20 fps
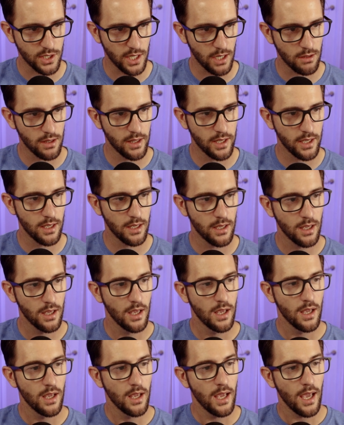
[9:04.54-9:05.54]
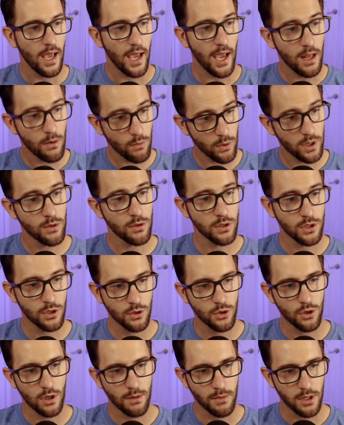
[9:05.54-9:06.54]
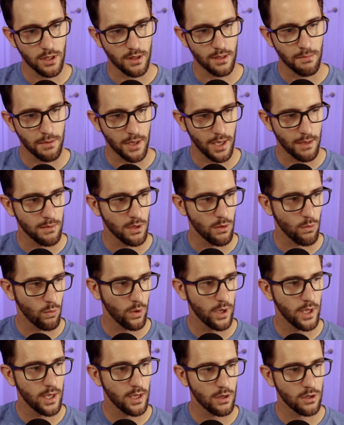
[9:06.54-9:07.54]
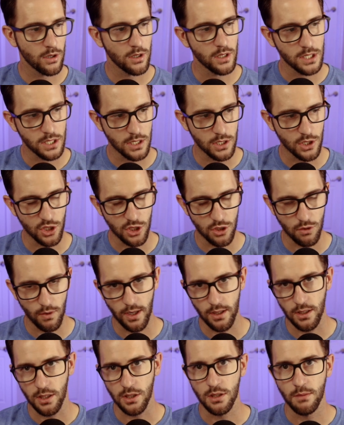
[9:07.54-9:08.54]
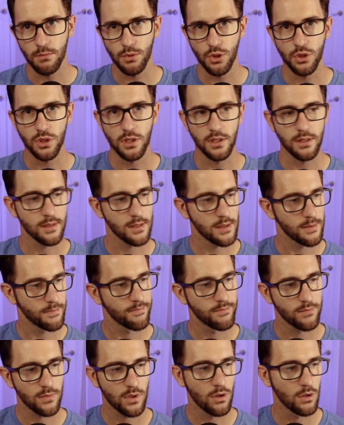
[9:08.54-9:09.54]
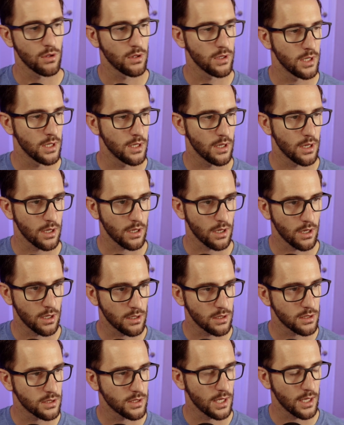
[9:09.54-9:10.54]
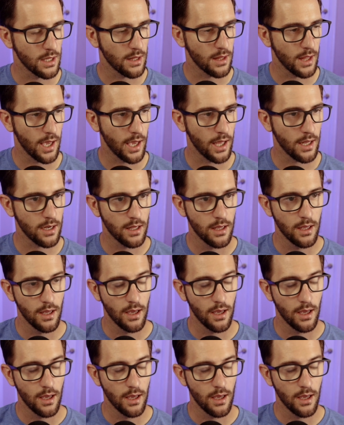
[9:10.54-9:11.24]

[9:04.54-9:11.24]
outlay and what it will do to our monthly payment weigh on our decisions around distributions. Totally understand that.